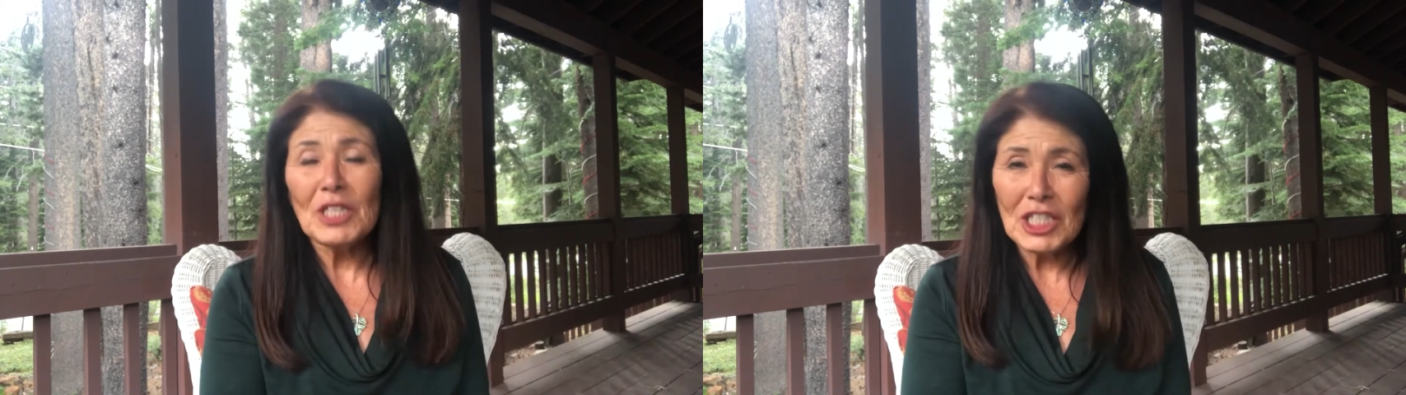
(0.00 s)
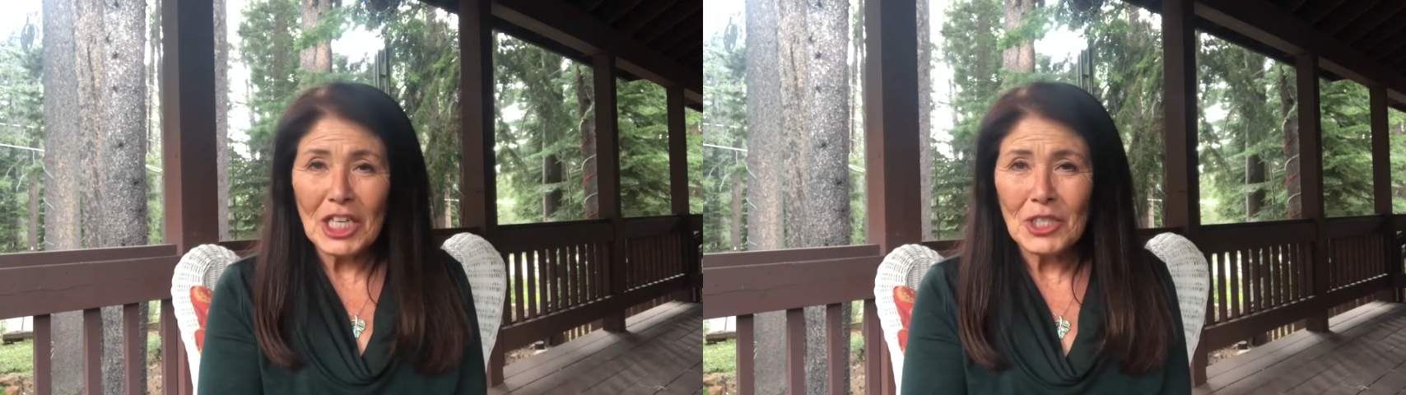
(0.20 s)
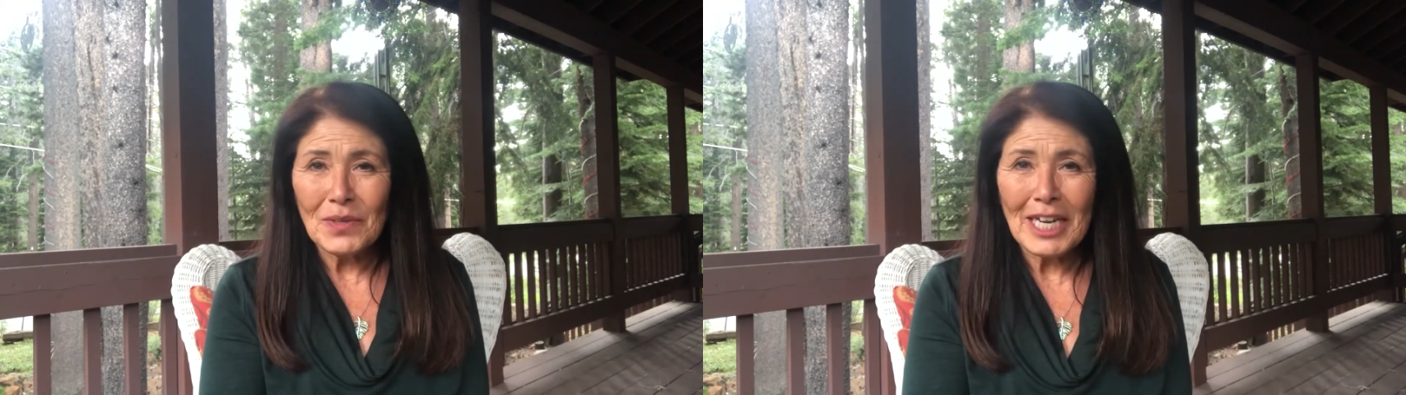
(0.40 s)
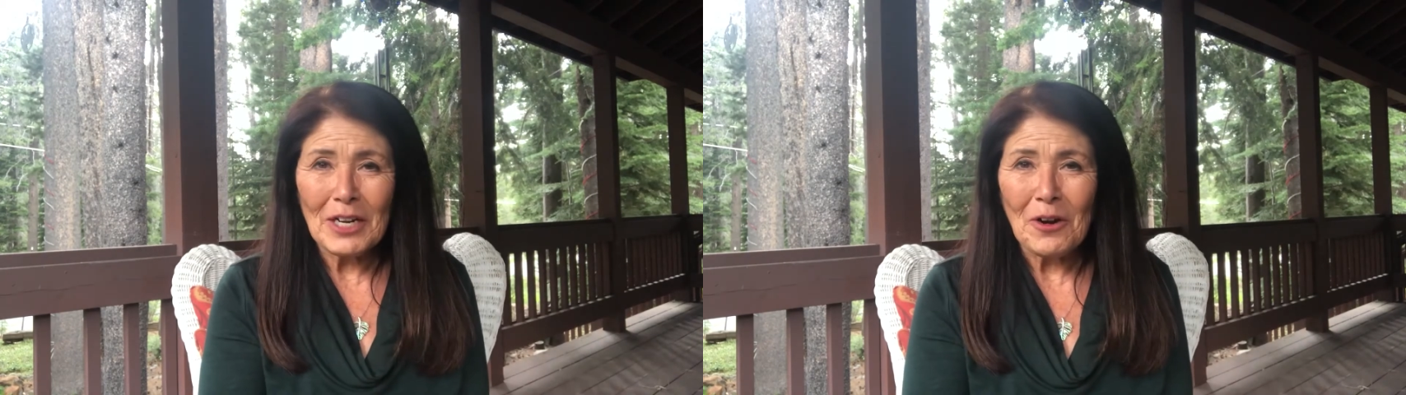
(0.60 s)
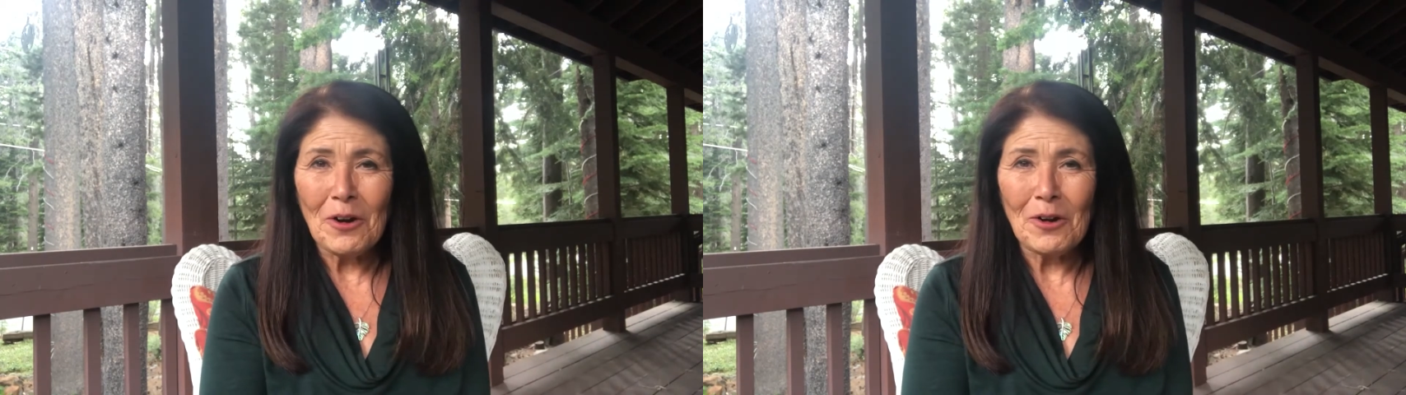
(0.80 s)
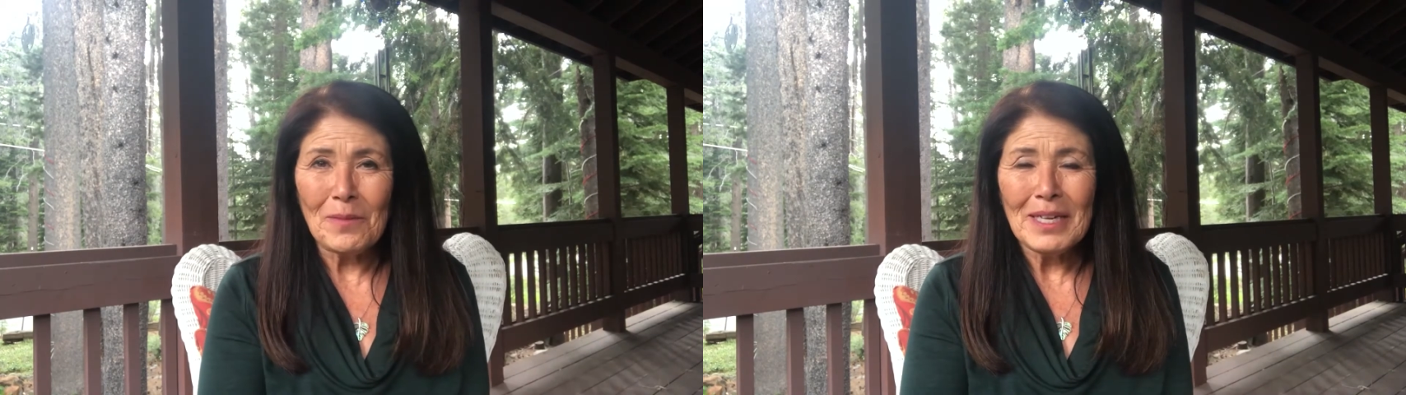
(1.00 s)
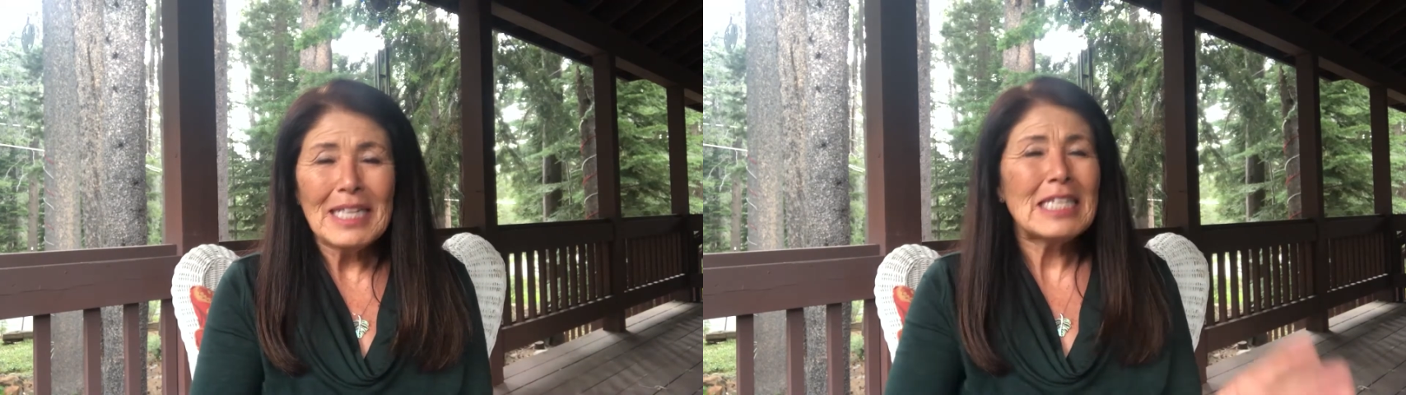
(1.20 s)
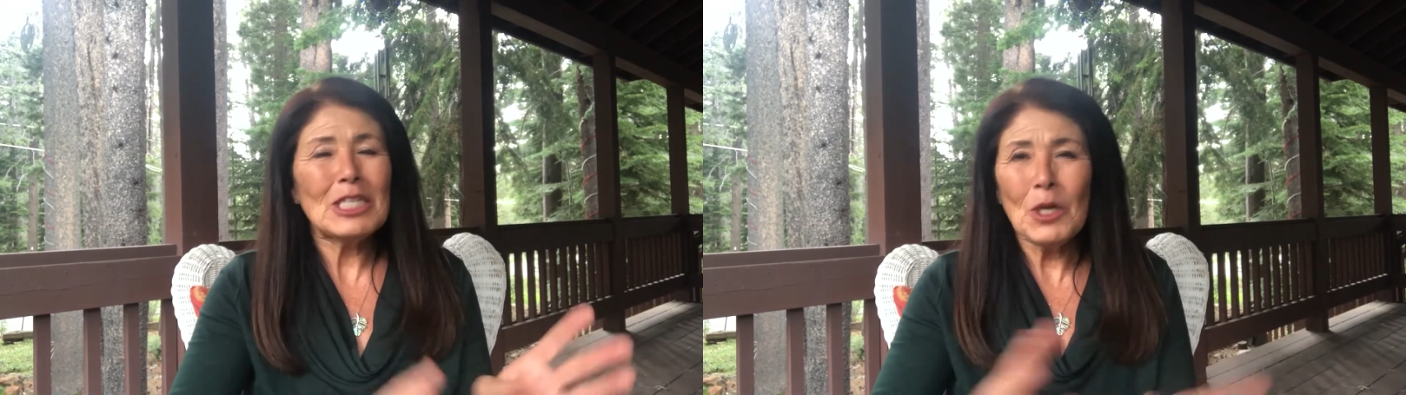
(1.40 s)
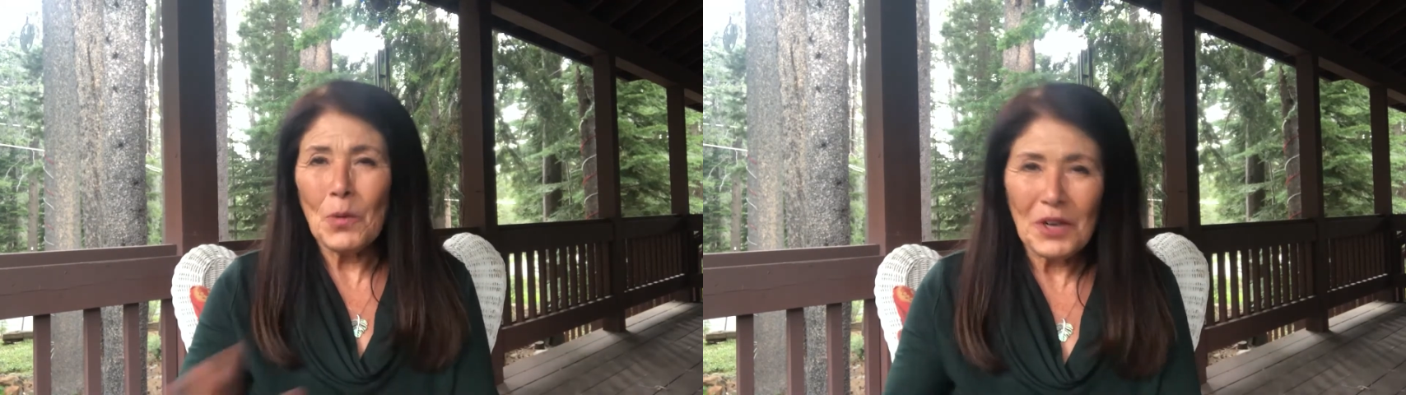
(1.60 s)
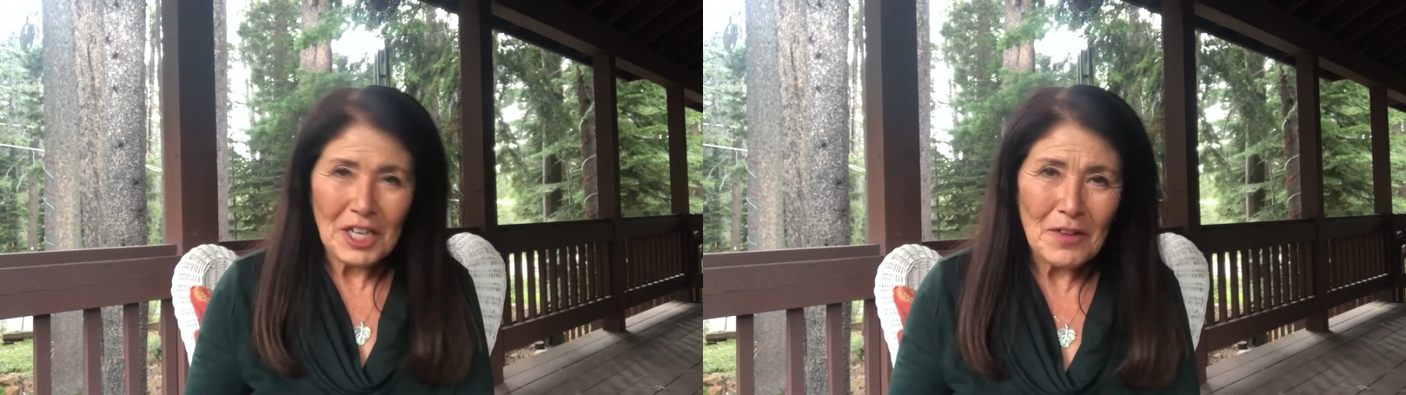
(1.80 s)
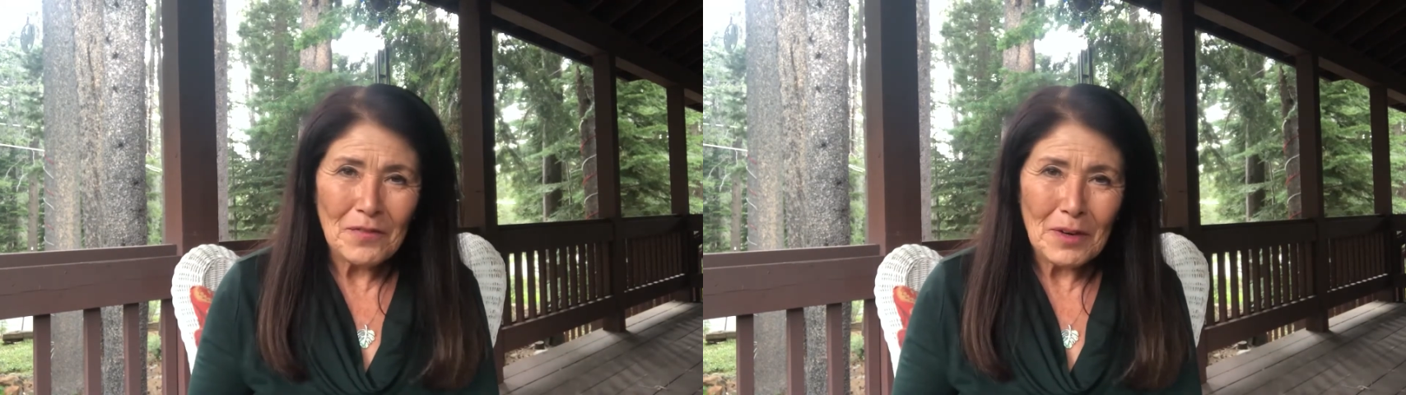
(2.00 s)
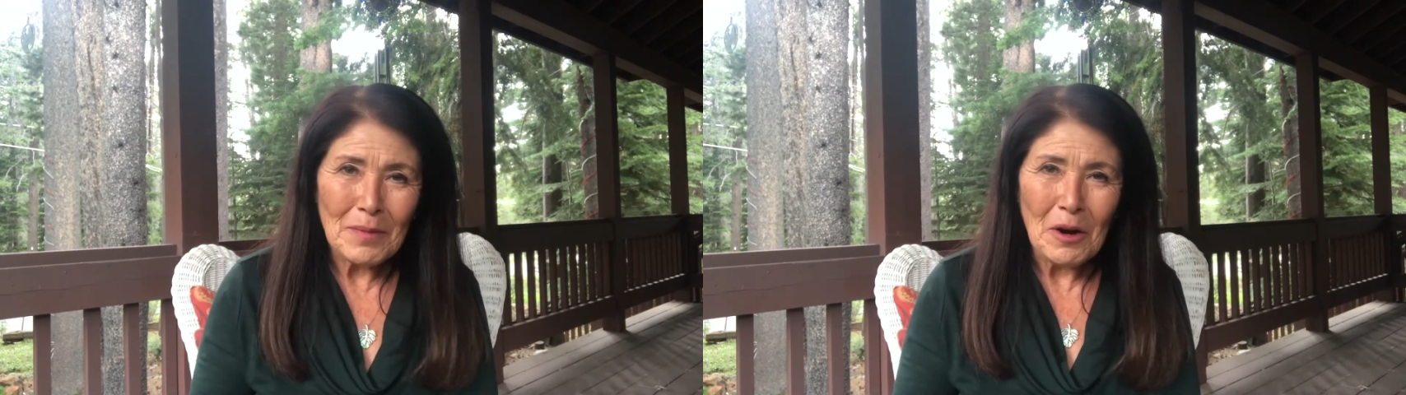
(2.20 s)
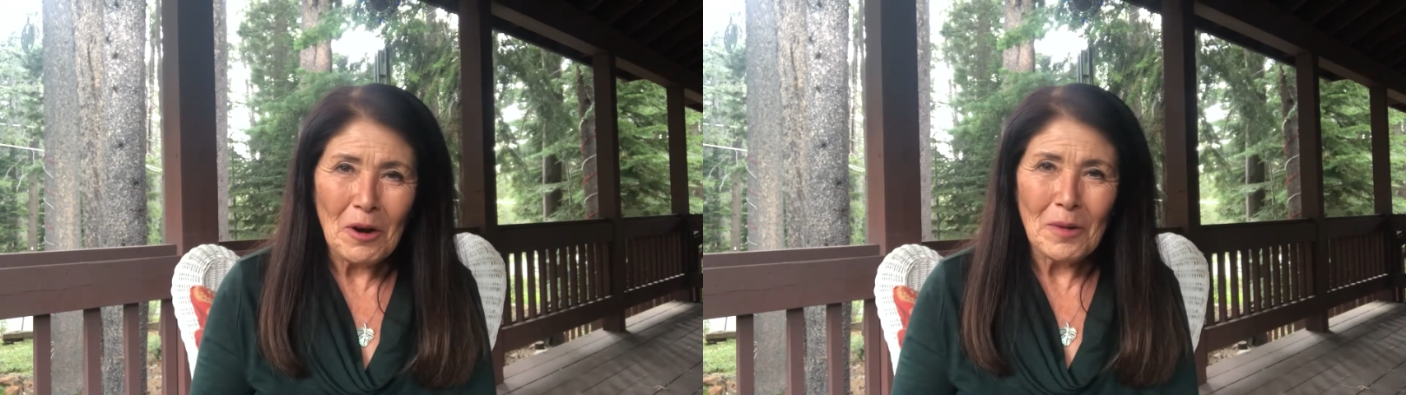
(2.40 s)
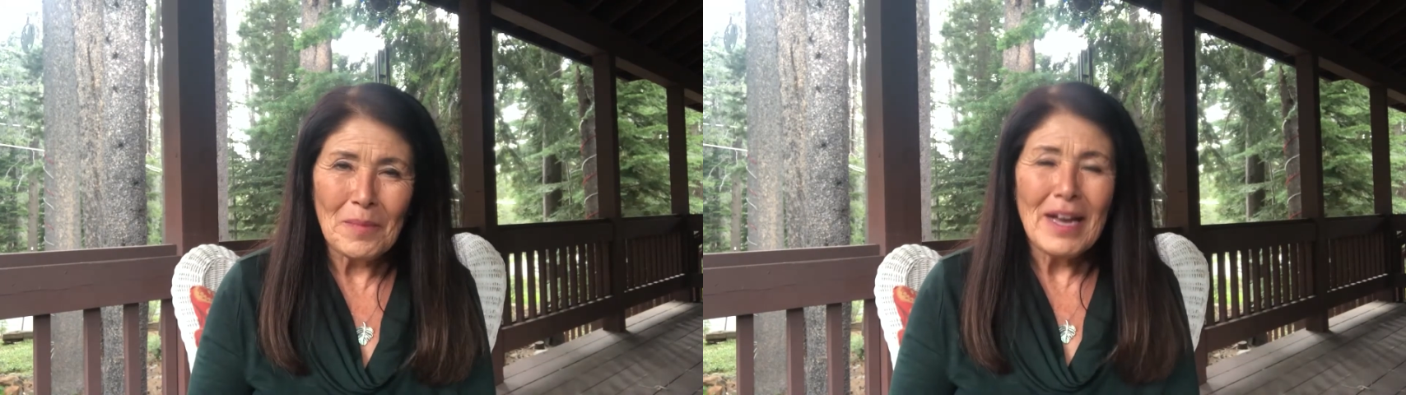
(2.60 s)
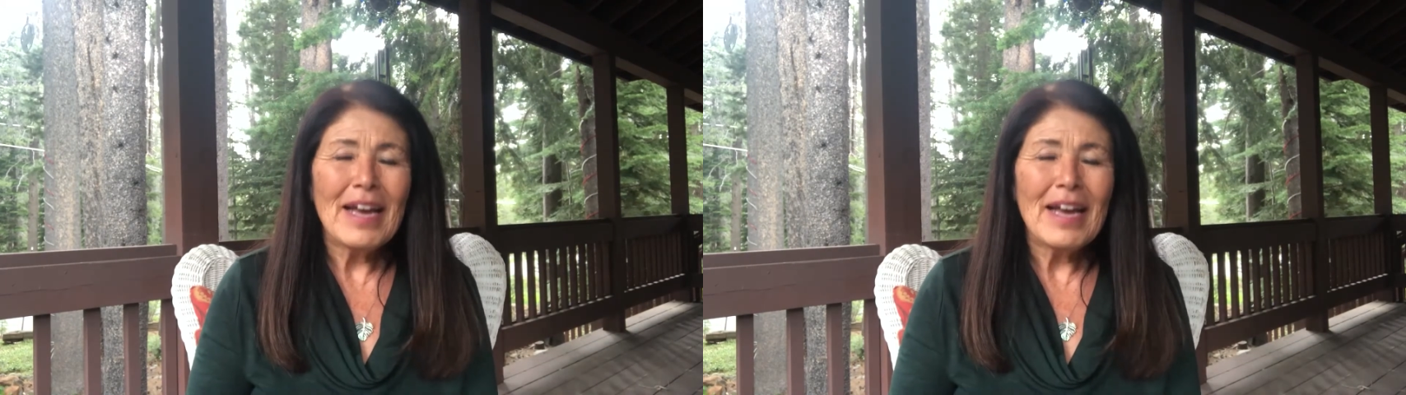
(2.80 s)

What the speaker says: sheltering at home, still working from home,